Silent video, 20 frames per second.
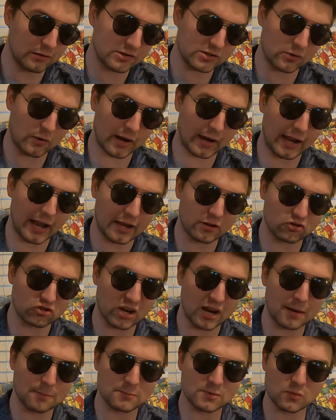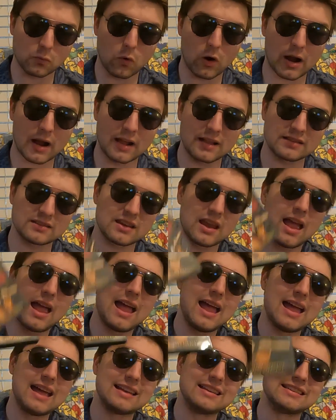So I got James Wan's
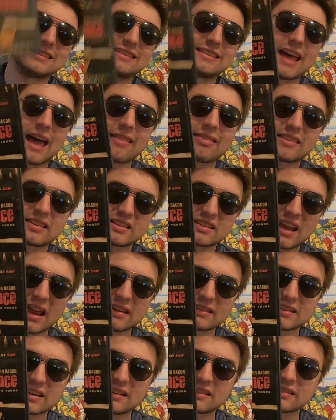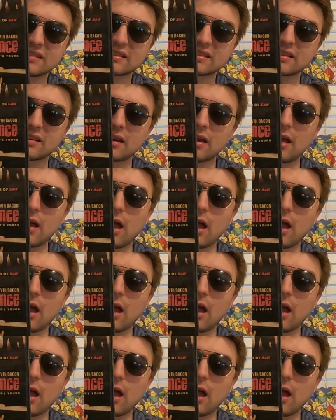Death Sentence.